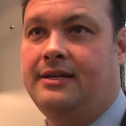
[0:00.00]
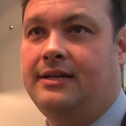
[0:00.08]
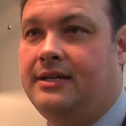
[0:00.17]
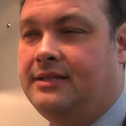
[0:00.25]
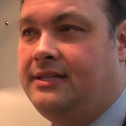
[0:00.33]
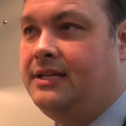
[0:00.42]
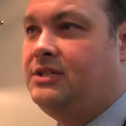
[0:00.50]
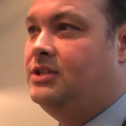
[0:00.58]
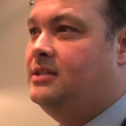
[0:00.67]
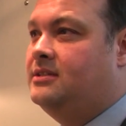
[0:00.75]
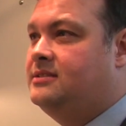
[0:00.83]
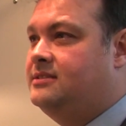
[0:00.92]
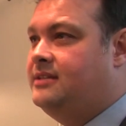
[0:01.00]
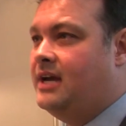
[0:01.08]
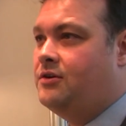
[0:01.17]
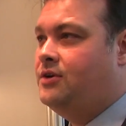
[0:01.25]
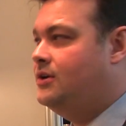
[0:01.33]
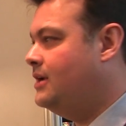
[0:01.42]
a digital
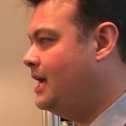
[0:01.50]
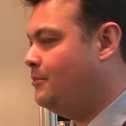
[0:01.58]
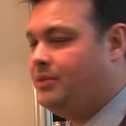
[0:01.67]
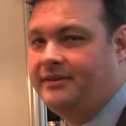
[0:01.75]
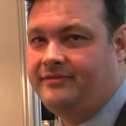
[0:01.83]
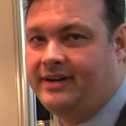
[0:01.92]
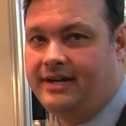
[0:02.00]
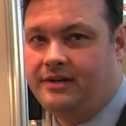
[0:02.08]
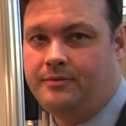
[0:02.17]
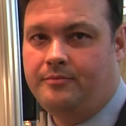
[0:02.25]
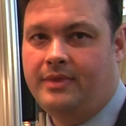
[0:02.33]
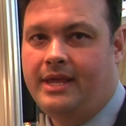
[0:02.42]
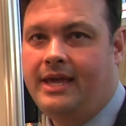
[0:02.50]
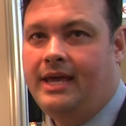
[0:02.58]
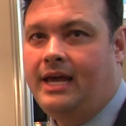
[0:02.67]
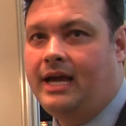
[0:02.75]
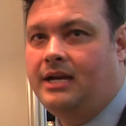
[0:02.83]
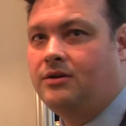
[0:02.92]
stereo amplifier,
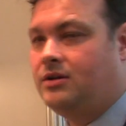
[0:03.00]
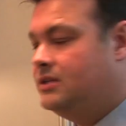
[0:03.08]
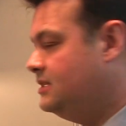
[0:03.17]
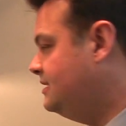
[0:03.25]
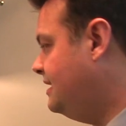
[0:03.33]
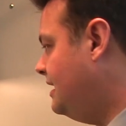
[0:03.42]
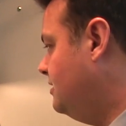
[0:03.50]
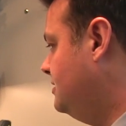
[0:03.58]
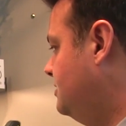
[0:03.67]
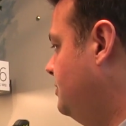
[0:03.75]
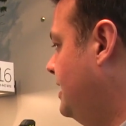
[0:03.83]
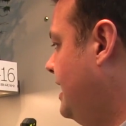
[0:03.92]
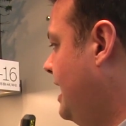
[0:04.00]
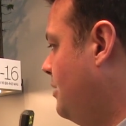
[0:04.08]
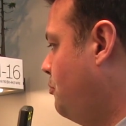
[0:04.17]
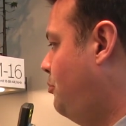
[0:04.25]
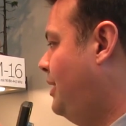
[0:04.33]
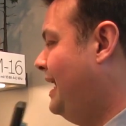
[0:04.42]
and all the sounds we can
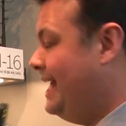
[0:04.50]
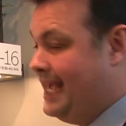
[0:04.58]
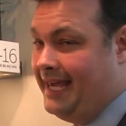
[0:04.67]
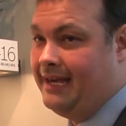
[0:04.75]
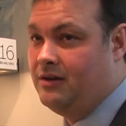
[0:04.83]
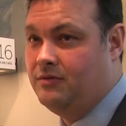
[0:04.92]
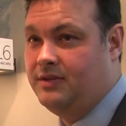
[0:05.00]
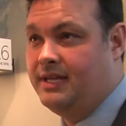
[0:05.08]
play over